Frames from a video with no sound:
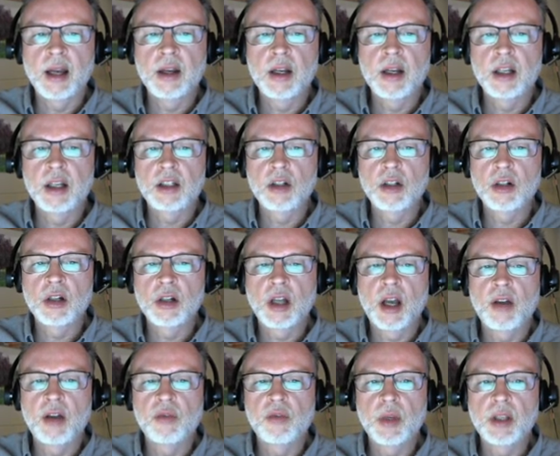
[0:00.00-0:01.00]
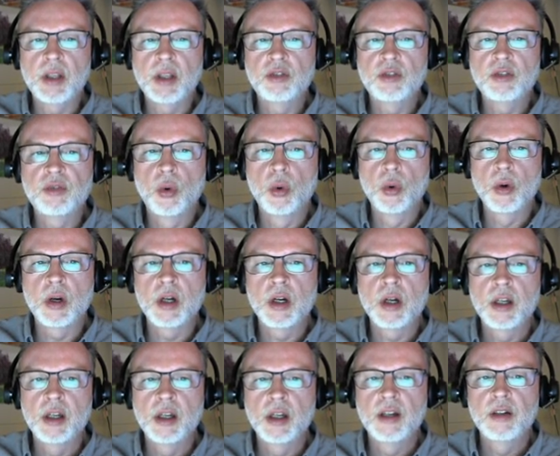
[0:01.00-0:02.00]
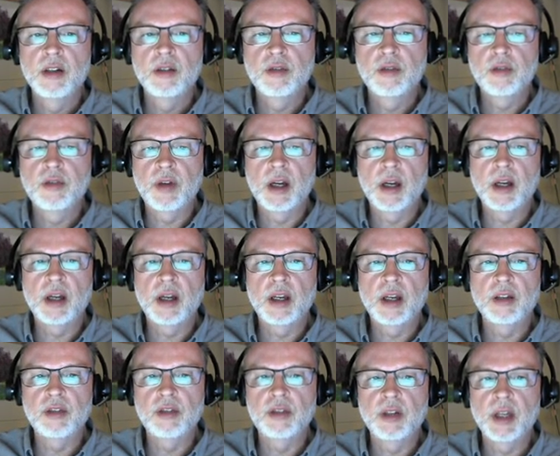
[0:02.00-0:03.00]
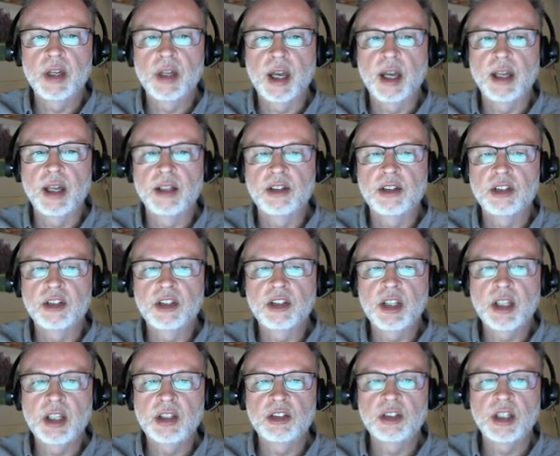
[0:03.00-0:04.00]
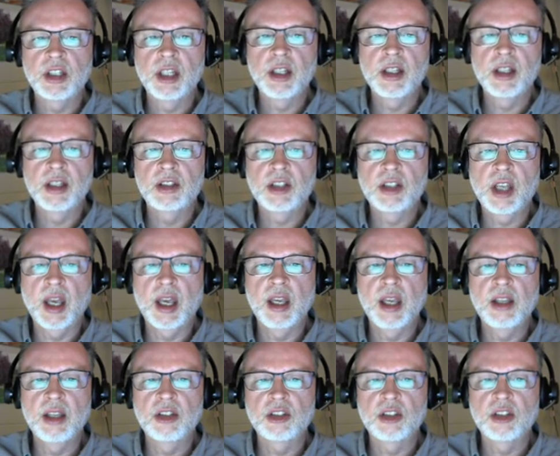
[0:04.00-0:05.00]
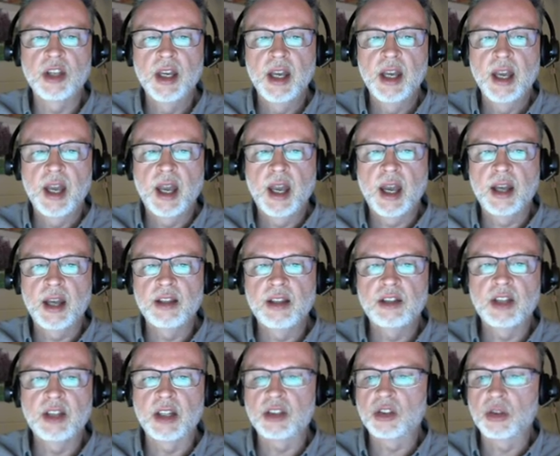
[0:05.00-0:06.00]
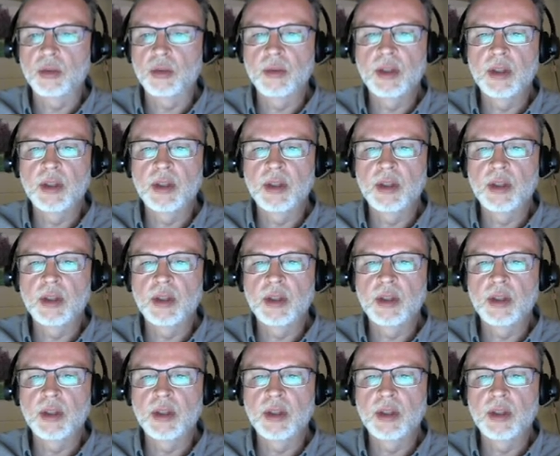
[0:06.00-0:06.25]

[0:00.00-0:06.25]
I'm going to turn off weeks four, five, and six in this case. And these extra